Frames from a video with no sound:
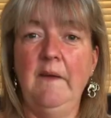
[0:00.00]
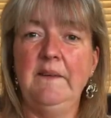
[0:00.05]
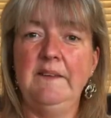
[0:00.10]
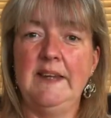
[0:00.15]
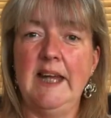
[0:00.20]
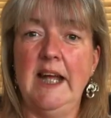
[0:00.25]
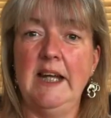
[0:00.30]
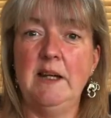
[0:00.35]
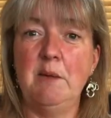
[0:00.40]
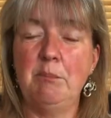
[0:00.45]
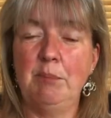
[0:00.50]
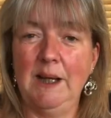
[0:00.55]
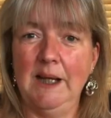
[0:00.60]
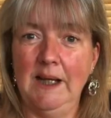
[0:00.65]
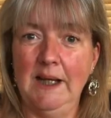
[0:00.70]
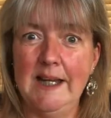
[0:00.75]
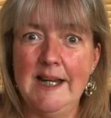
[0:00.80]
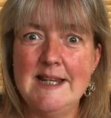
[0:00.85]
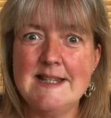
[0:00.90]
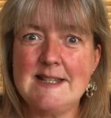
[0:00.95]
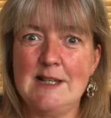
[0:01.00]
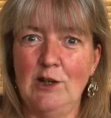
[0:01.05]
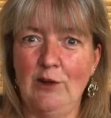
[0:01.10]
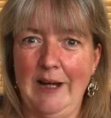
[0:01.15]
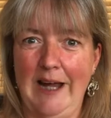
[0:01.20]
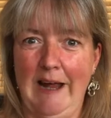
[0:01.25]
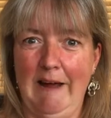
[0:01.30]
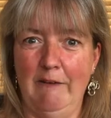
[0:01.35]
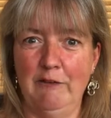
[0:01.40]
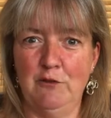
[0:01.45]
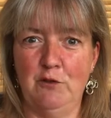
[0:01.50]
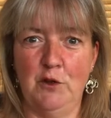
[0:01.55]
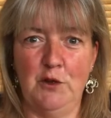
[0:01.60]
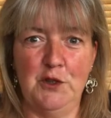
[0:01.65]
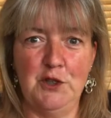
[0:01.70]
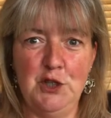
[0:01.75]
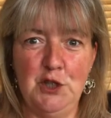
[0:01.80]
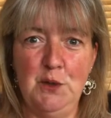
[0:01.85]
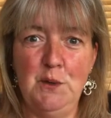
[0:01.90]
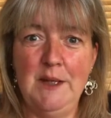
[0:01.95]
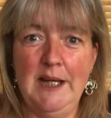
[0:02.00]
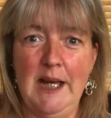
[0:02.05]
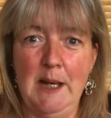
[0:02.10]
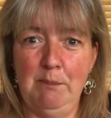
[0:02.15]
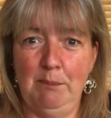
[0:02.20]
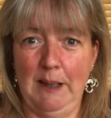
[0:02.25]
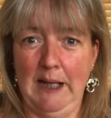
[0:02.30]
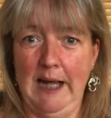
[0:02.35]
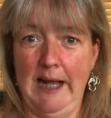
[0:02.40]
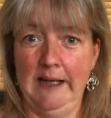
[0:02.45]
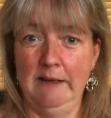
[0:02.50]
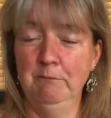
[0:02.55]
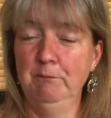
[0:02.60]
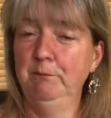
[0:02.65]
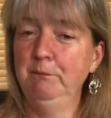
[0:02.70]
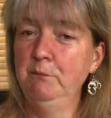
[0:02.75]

then please look out for the New Year plan,